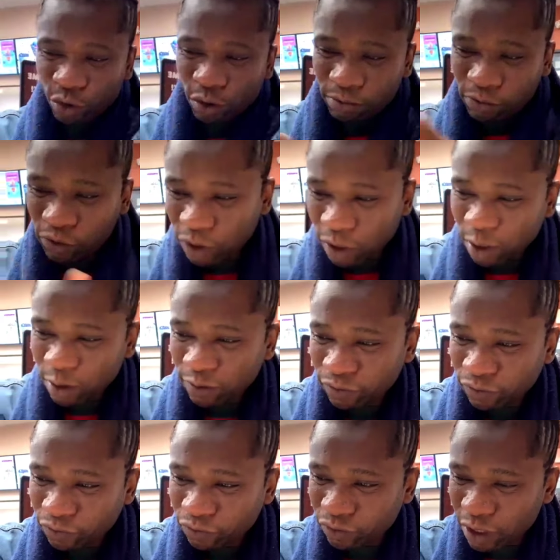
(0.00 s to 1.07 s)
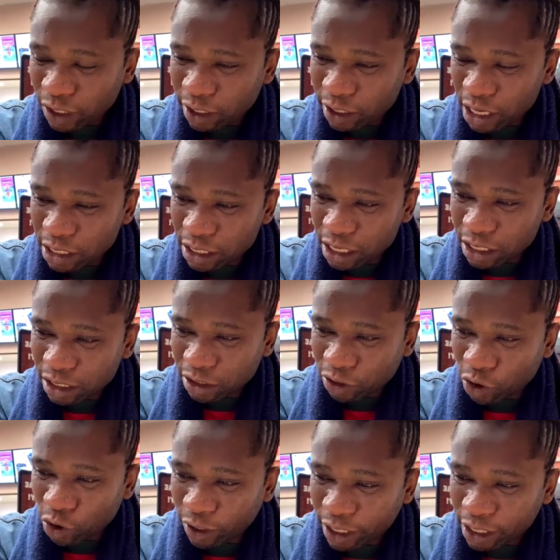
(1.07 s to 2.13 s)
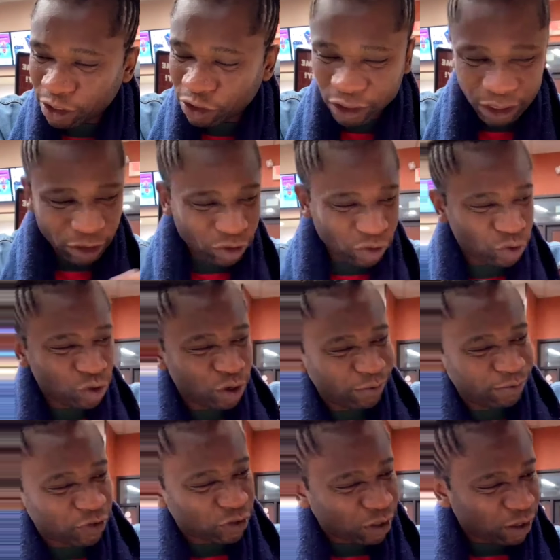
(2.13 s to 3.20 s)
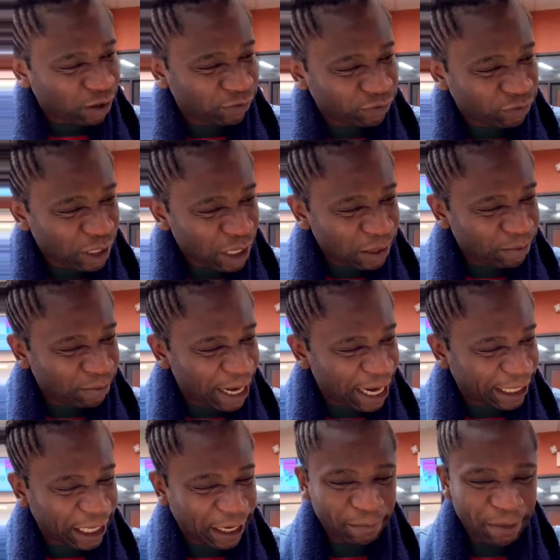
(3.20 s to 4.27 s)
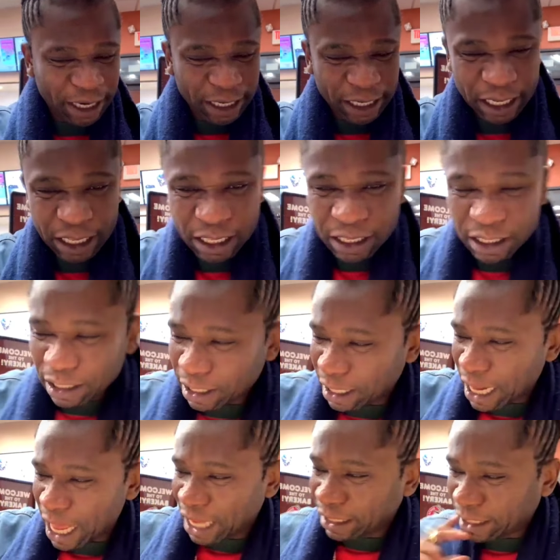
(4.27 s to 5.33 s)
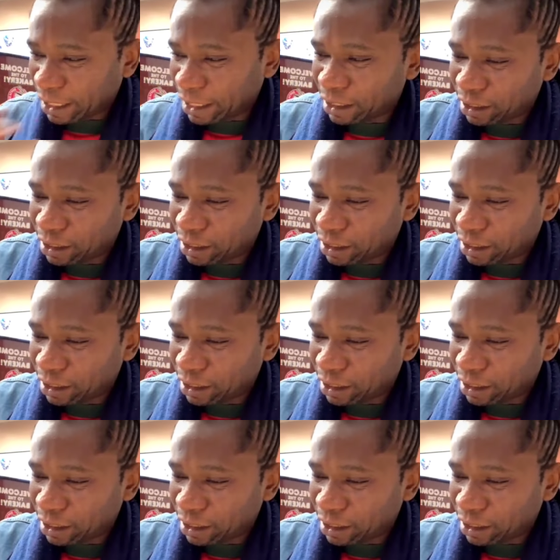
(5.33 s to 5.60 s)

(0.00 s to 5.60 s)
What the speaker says: observe Caucasian. You observe Black American. Latin.